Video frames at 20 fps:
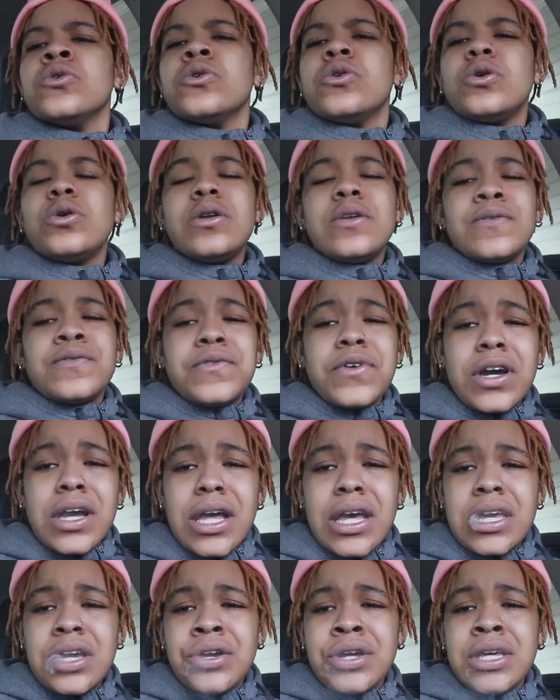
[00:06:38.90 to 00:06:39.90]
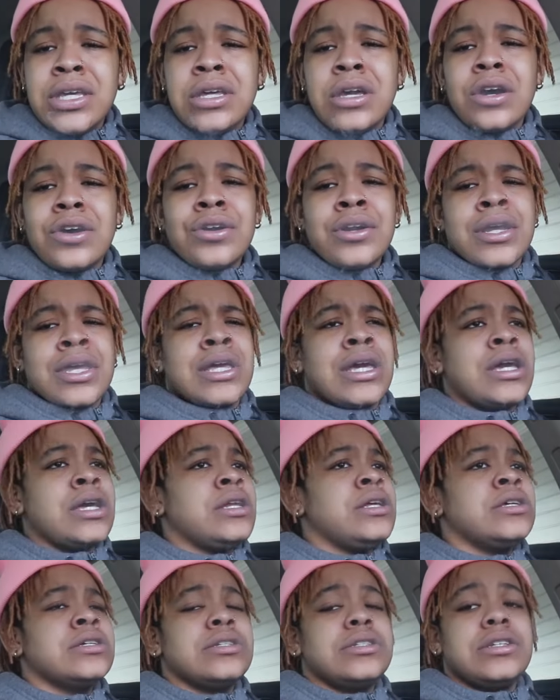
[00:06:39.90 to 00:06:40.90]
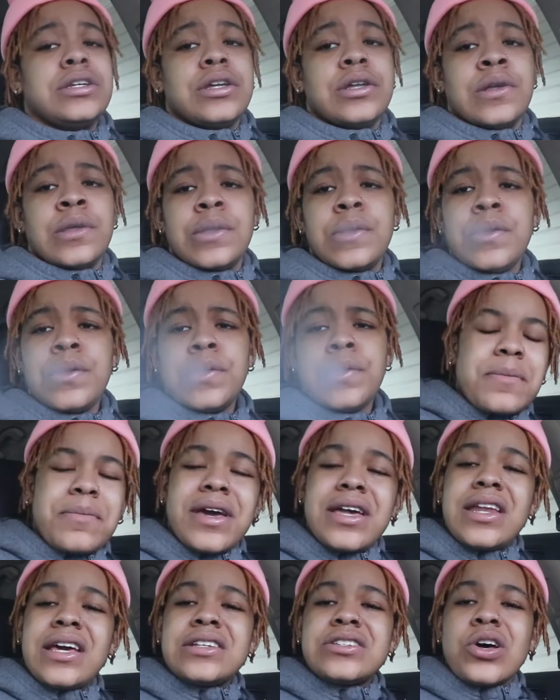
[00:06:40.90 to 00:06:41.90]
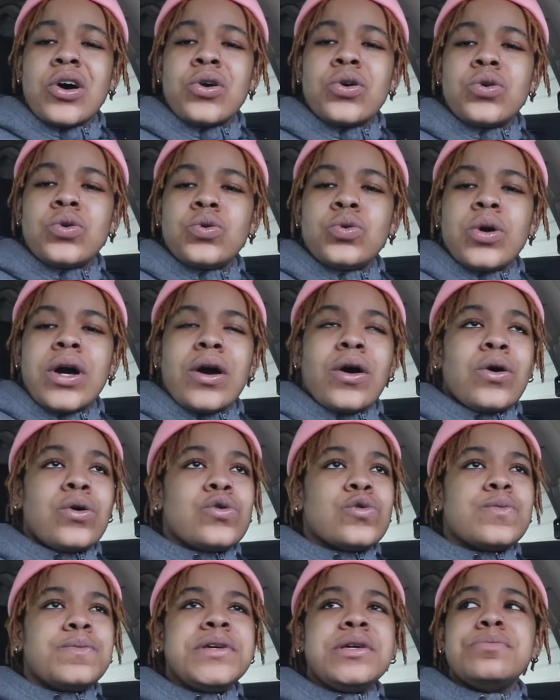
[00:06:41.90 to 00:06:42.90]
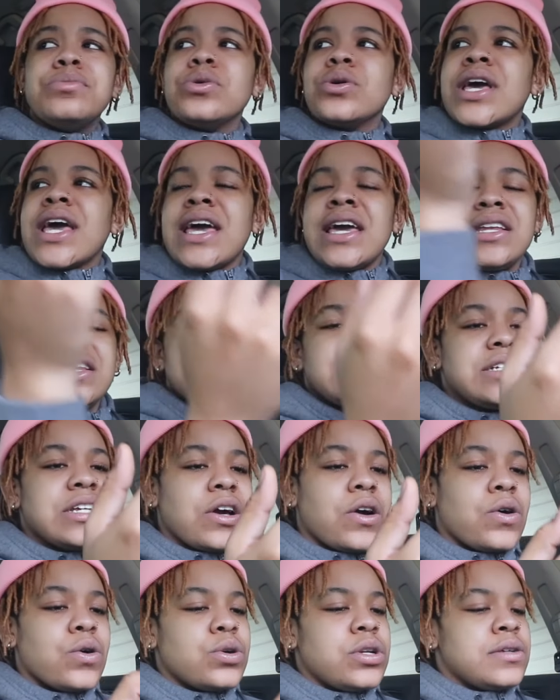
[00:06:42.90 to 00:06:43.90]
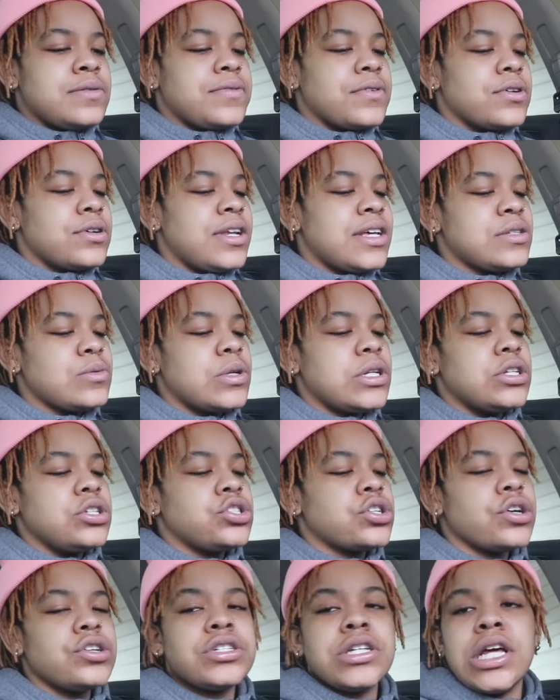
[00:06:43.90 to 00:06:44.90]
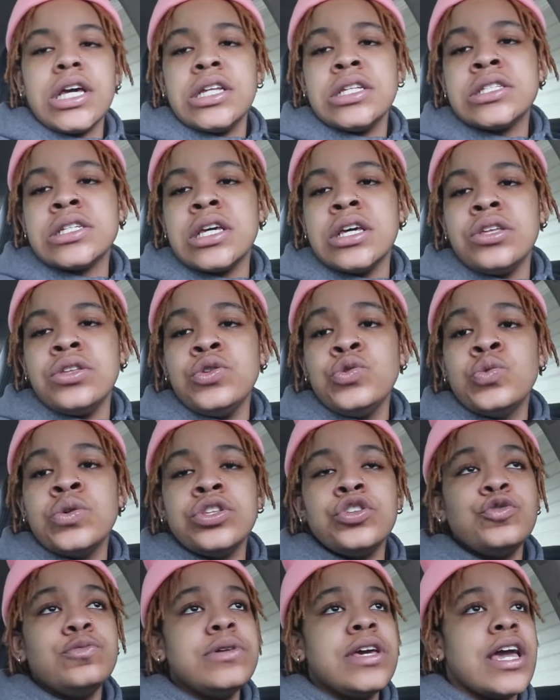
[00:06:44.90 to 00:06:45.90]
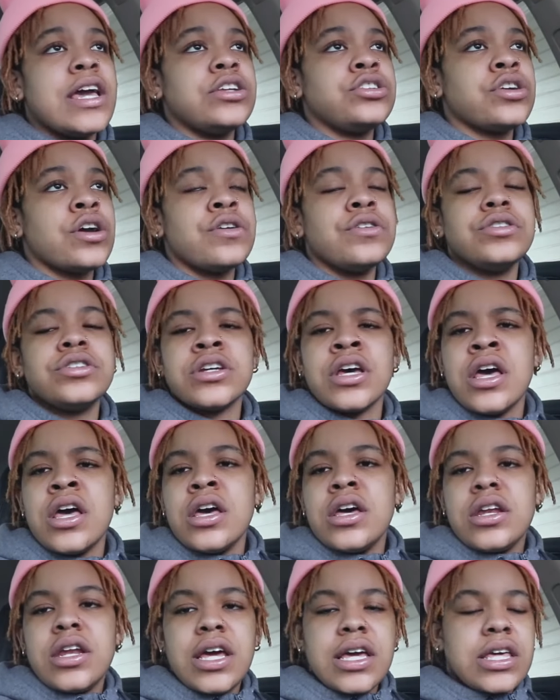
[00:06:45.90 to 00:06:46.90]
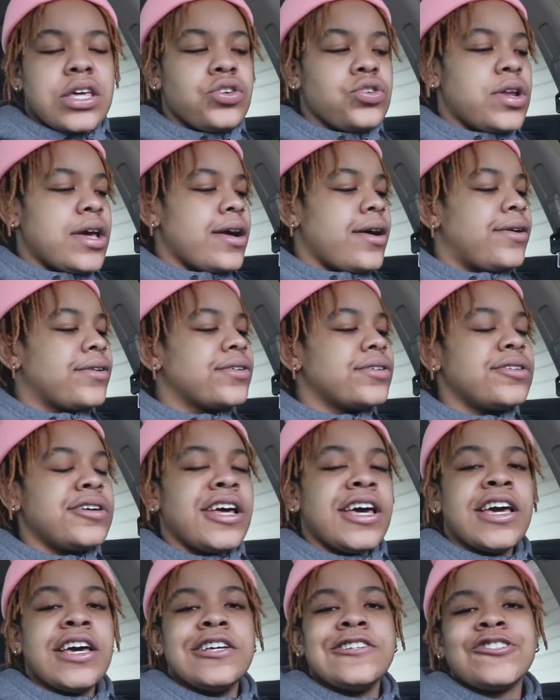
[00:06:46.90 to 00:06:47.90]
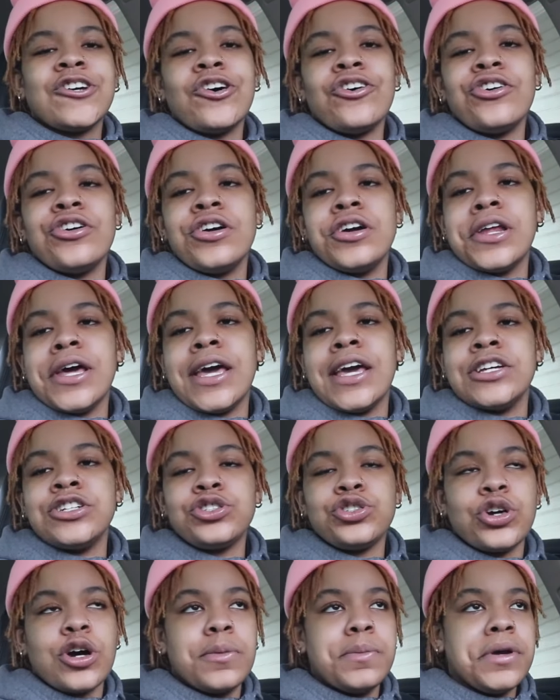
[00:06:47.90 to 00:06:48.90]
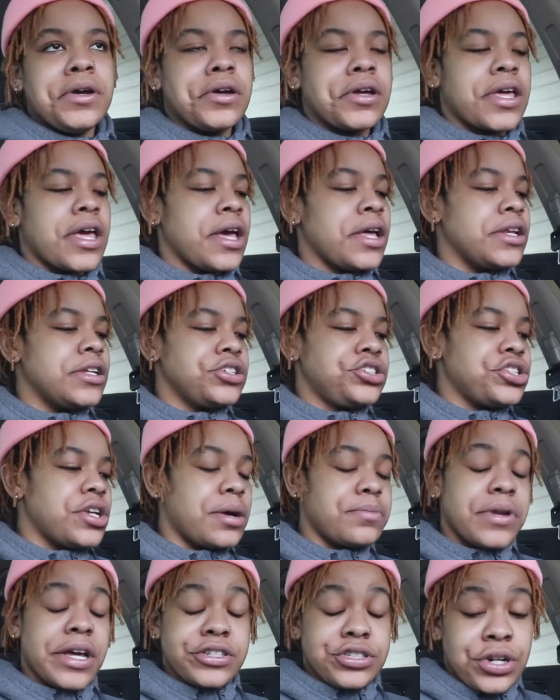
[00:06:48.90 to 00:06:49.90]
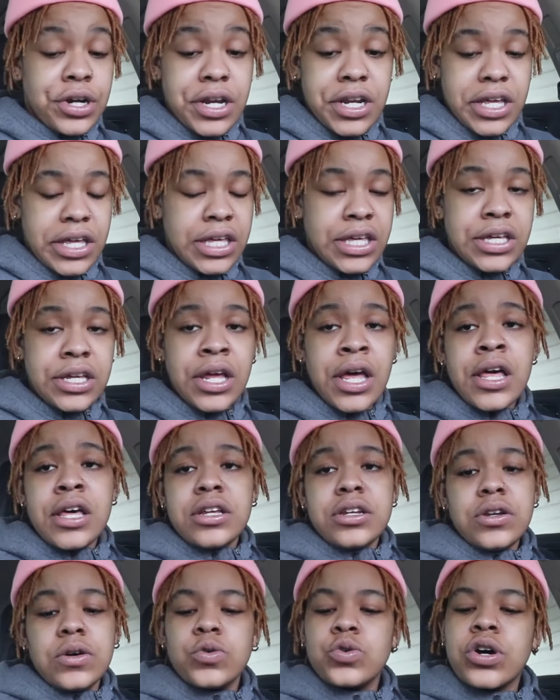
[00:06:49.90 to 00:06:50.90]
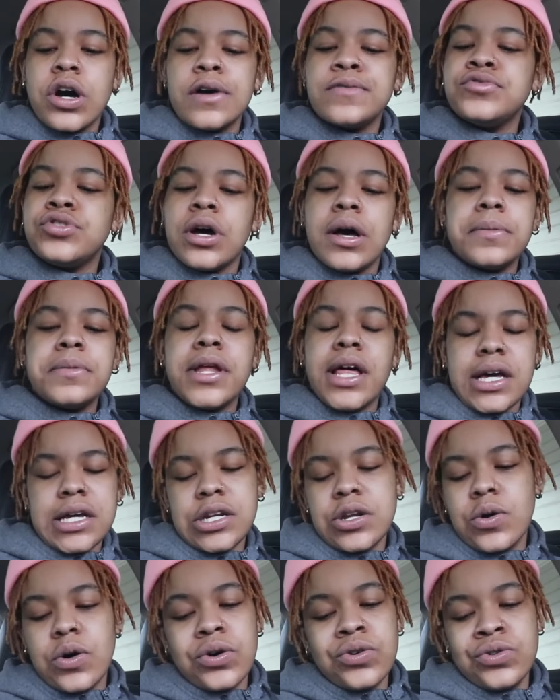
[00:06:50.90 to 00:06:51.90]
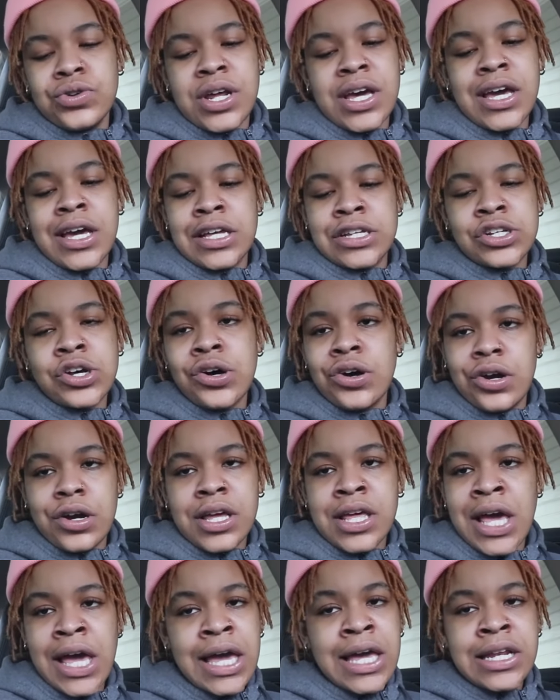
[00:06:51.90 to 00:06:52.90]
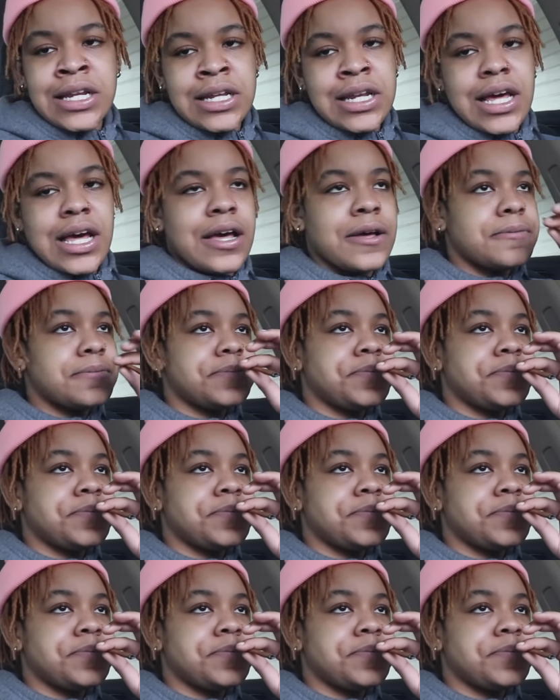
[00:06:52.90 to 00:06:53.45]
Who the fuck out here eating hard candy and shit? Man, that's old people candy. That shit old as fuck. That's what the church ladies give you when you be at church. They give you that old ass, hard ass strawberry candy shit. I'm not trying to eat no cough drop, like no old ass hard candy now.